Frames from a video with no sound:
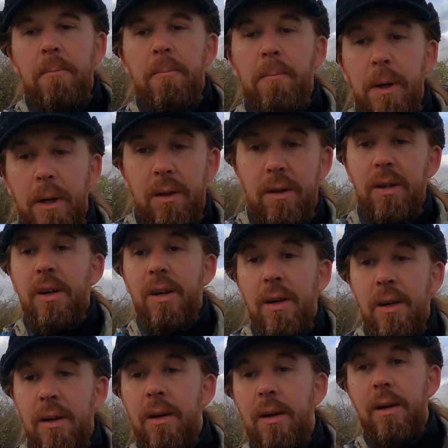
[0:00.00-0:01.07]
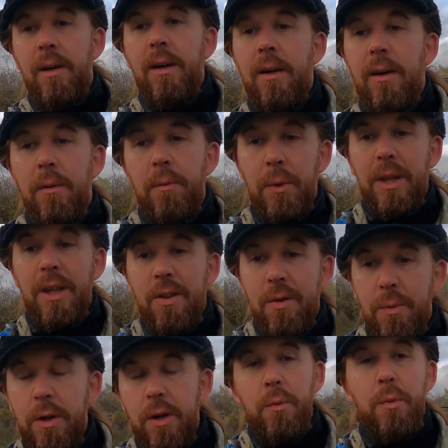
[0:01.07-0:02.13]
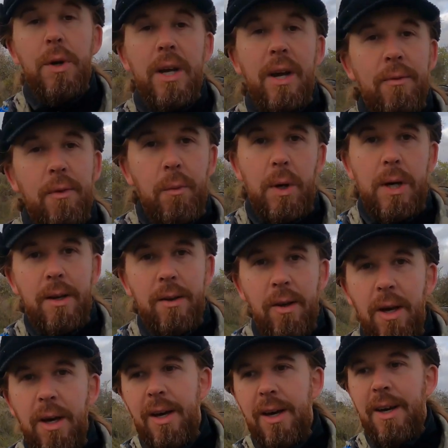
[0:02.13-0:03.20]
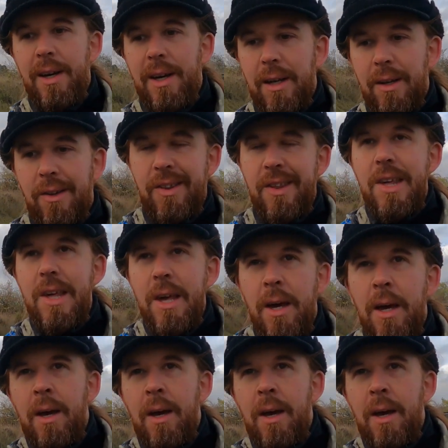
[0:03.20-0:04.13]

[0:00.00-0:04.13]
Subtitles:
but with this one you really have to wait and see